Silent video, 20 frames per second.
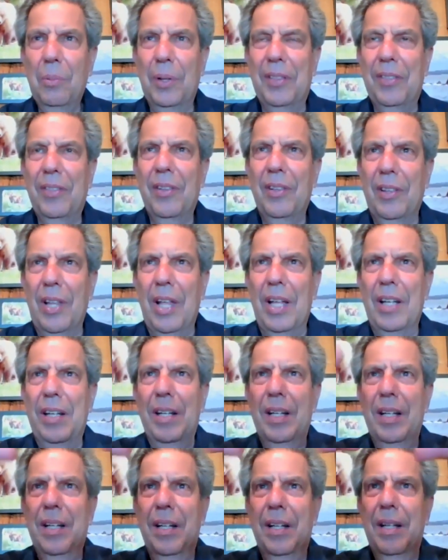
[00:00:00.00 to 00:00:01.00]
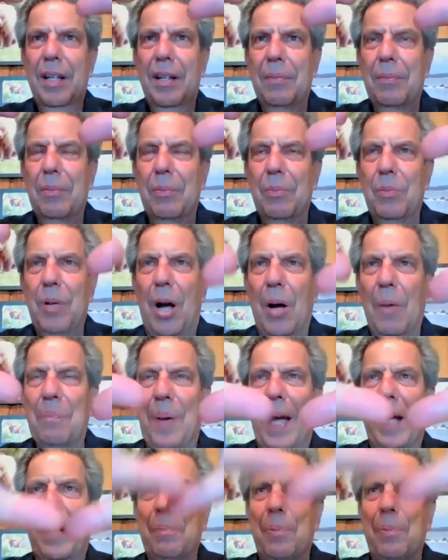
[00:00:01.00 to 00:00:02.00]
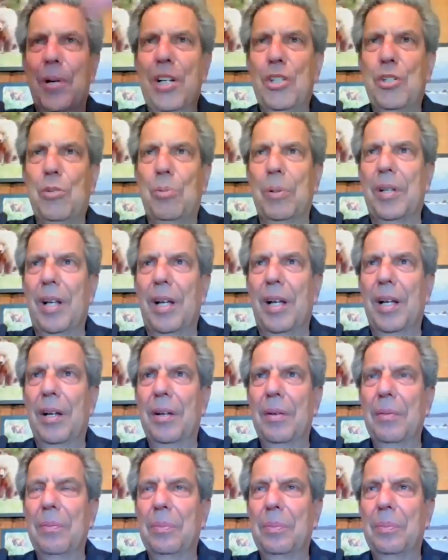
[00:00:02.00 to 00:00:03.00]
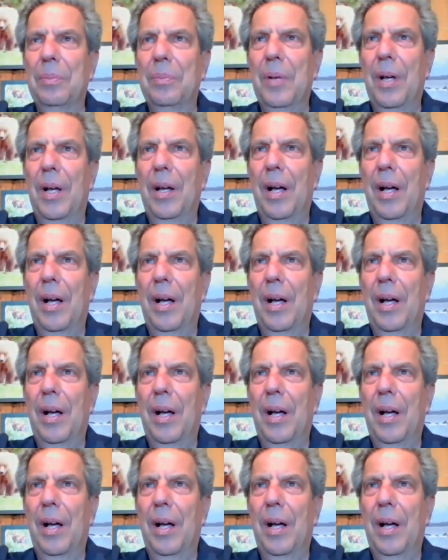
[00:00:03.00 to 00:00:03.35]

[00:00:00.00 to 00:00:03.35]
with humpback breach with the